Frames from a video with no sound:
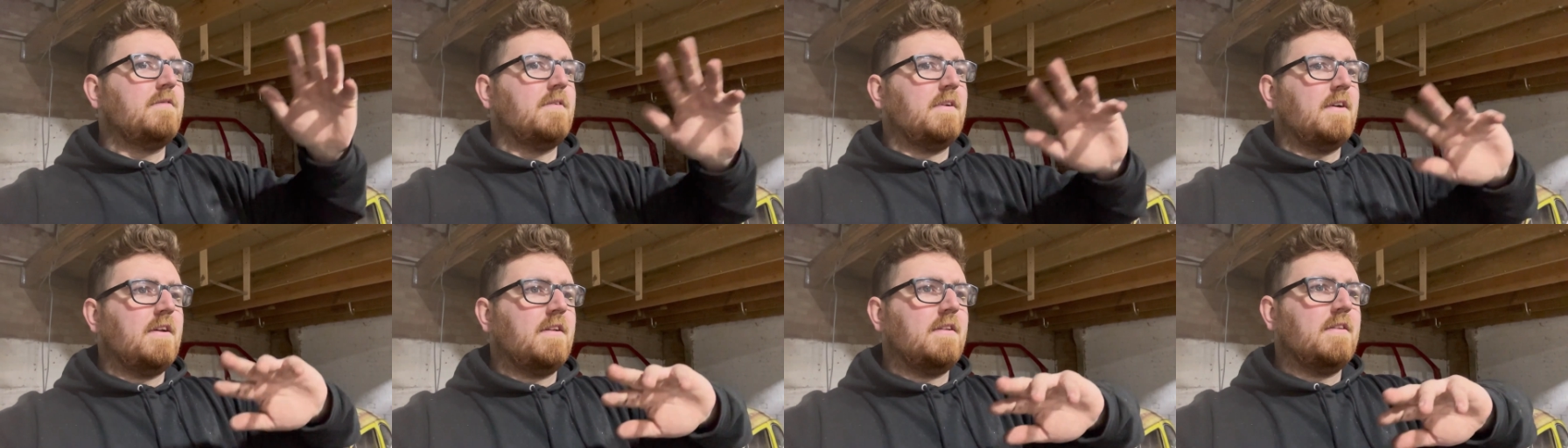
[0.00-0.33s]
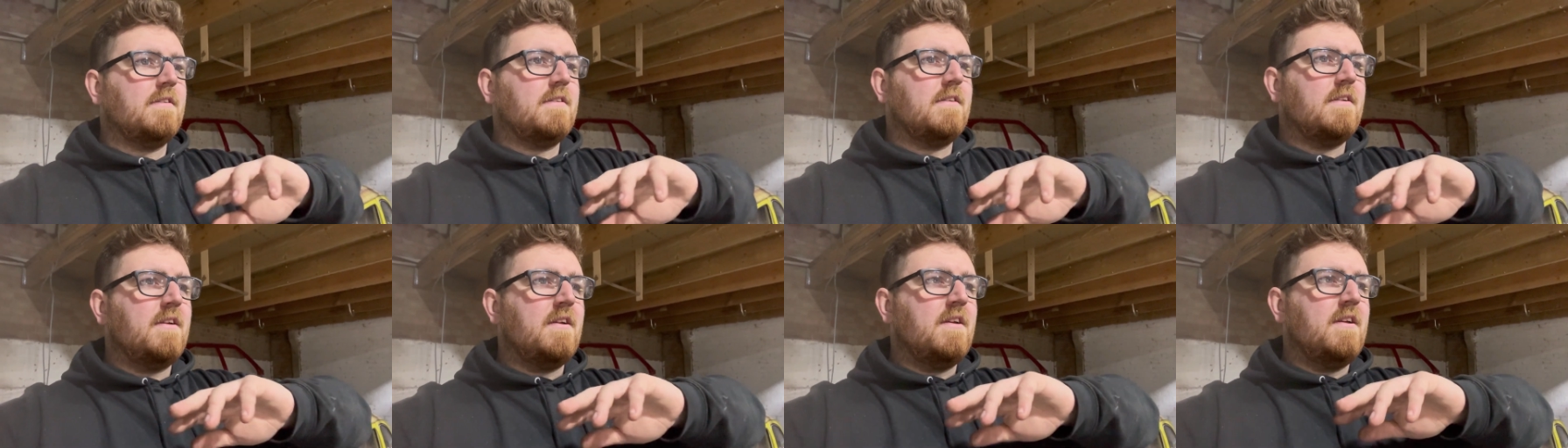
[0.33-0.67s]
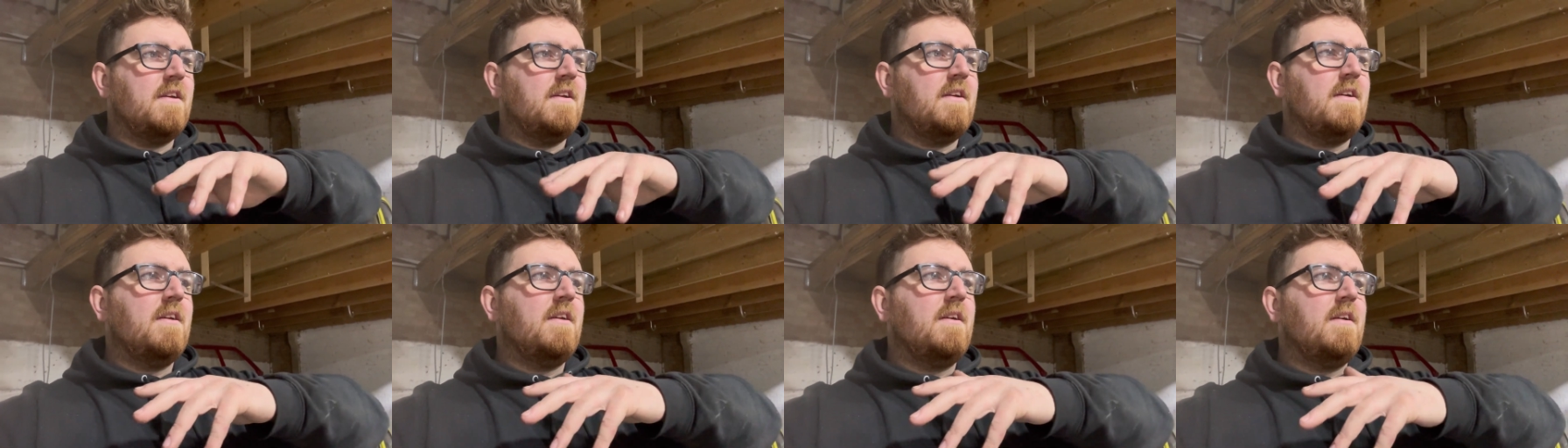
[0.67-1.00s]
and
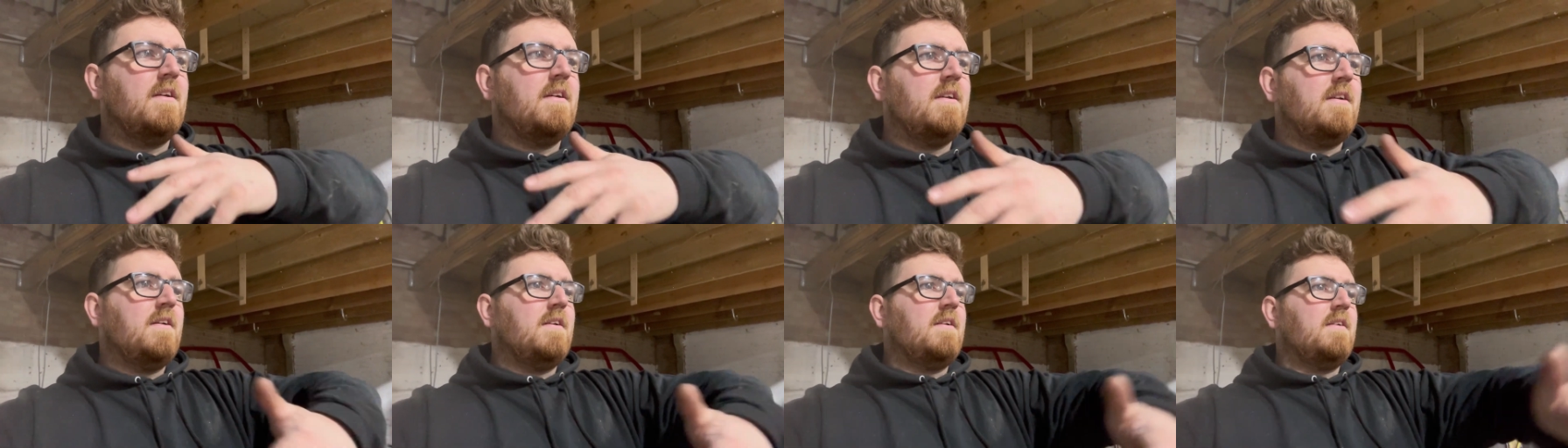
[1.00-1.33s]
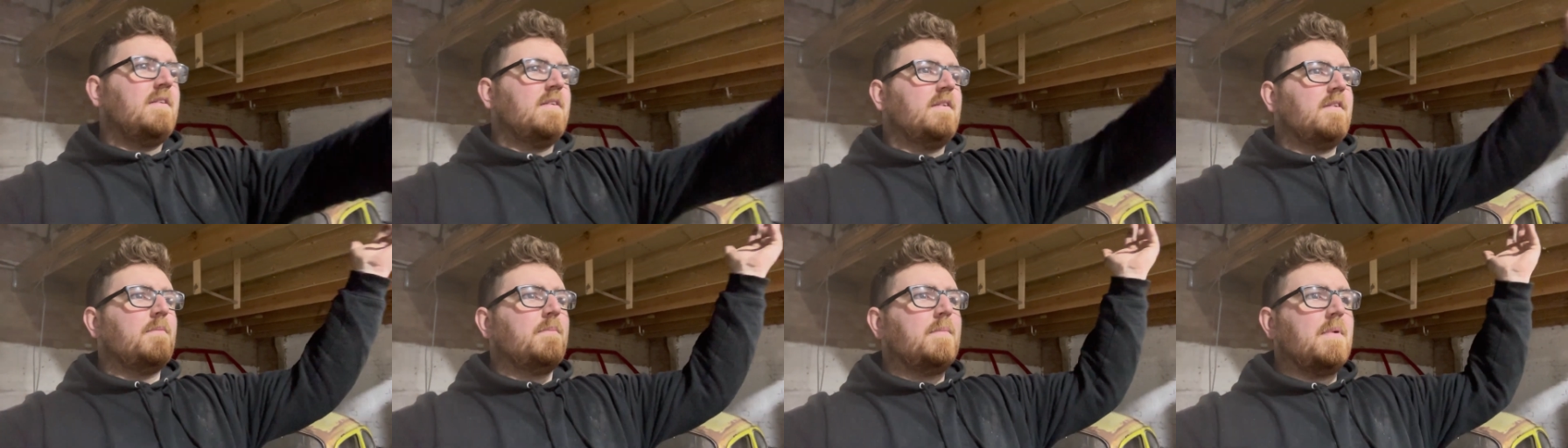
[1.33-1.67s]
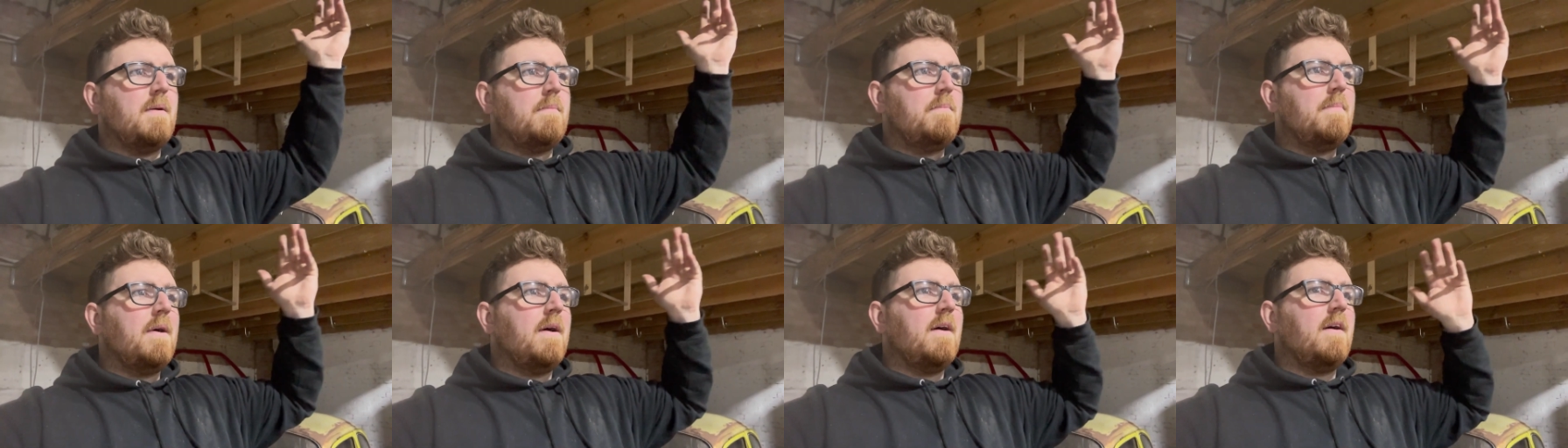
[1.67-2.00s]
my
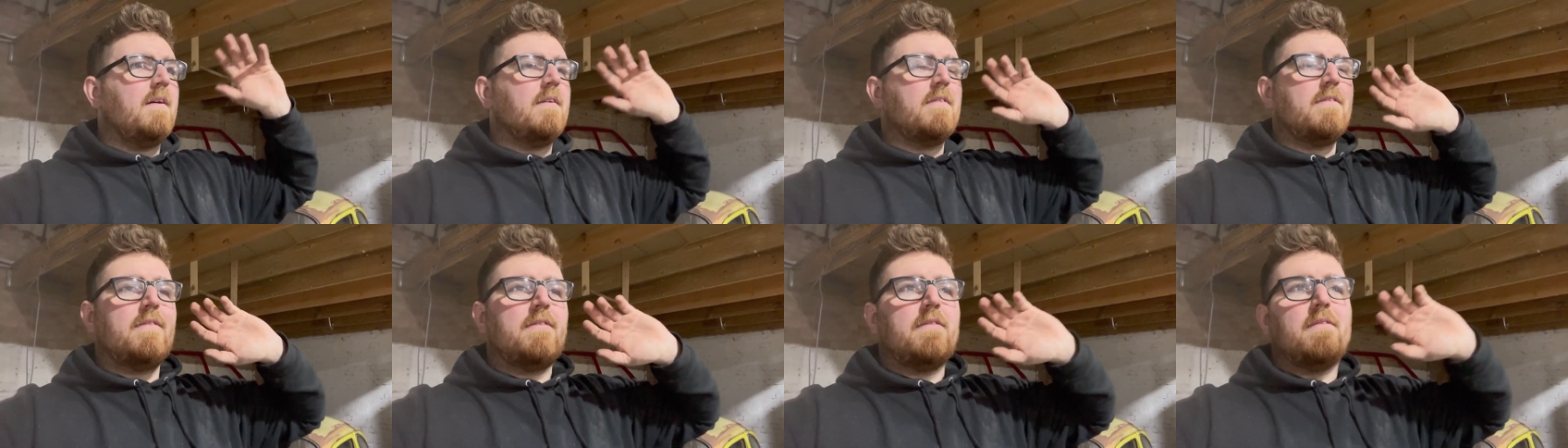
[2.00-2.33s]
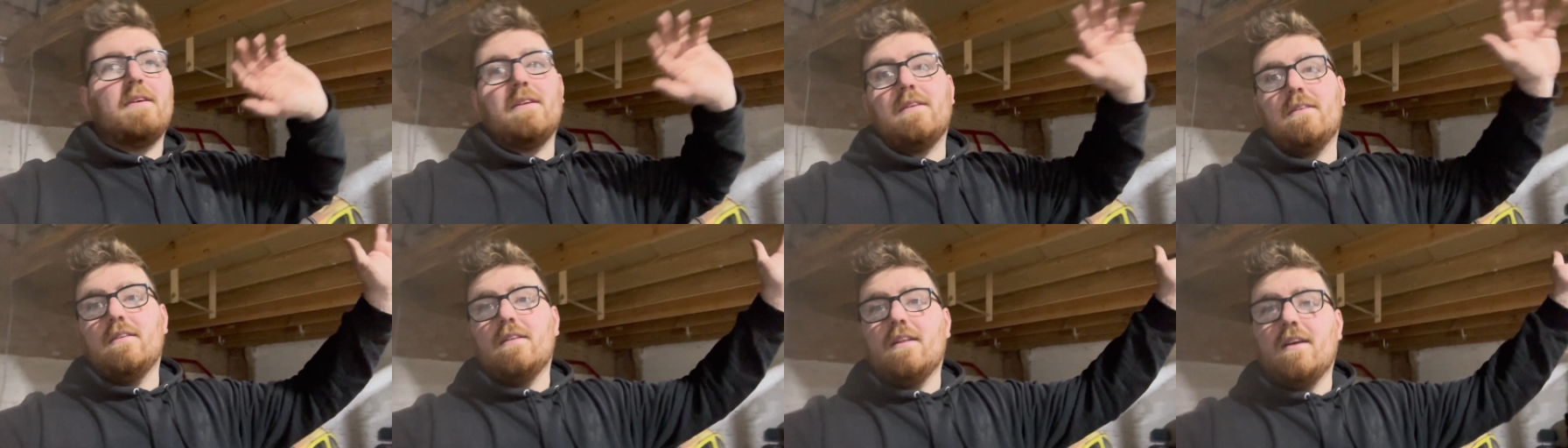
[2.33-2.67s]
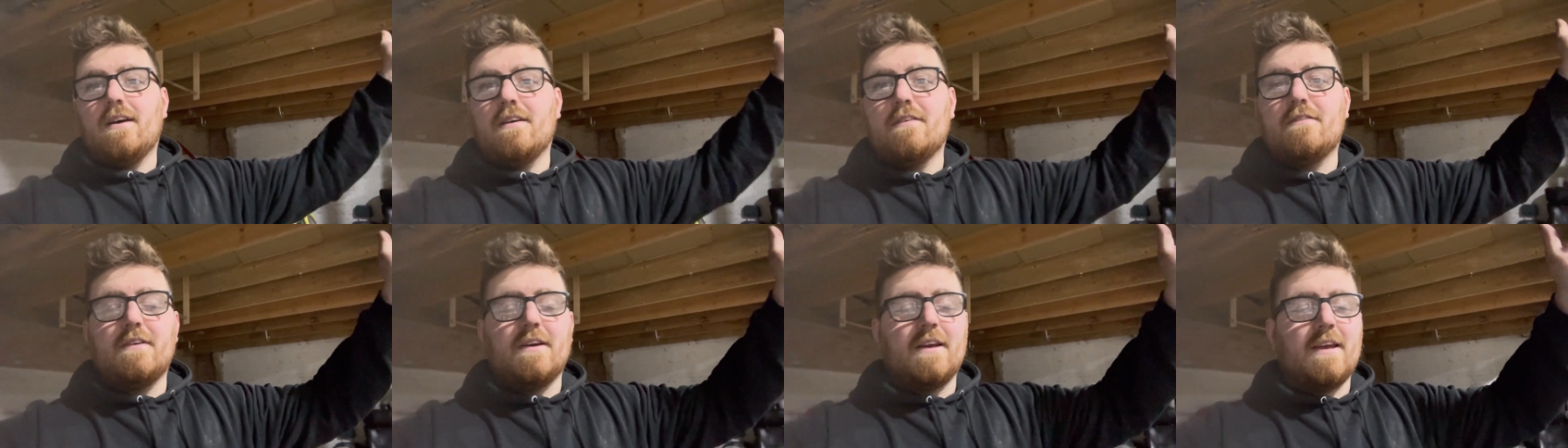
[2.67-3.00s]
path in
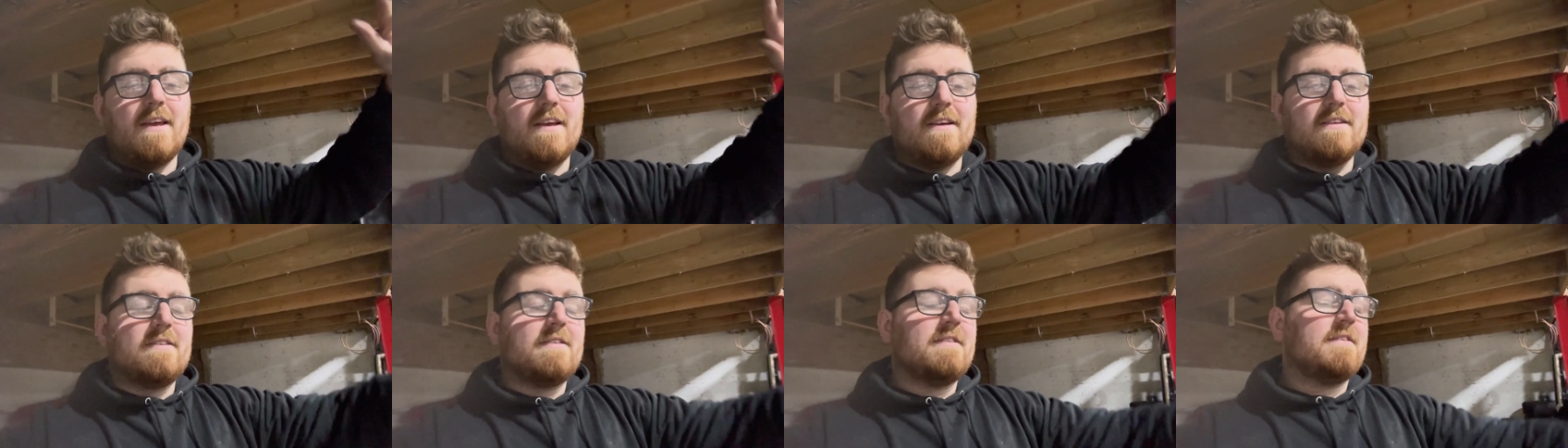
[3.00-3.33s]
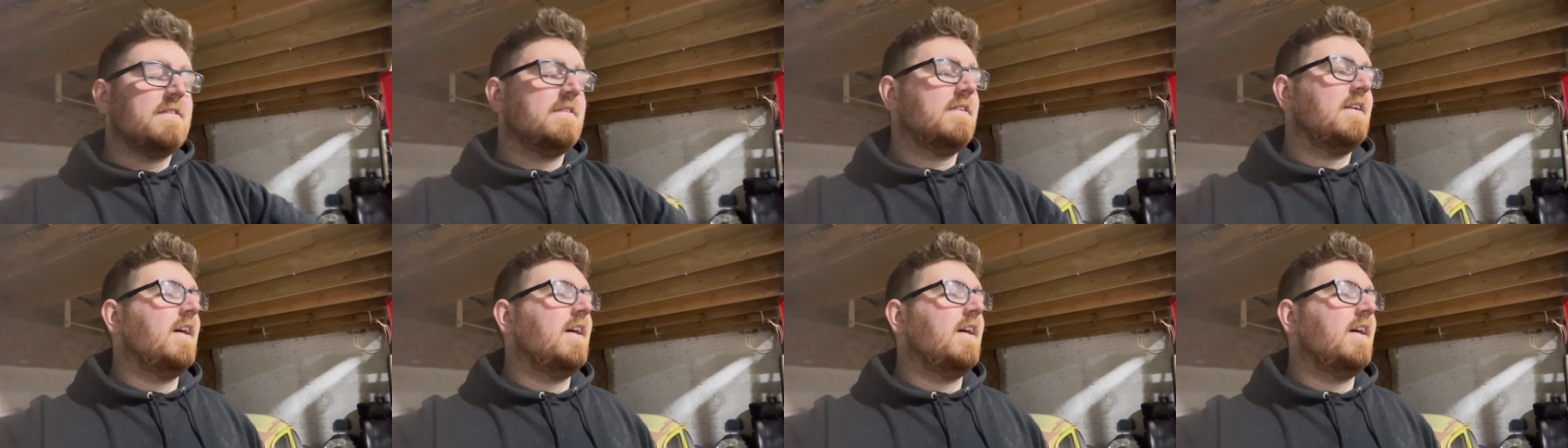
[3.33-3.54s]
life, I guess,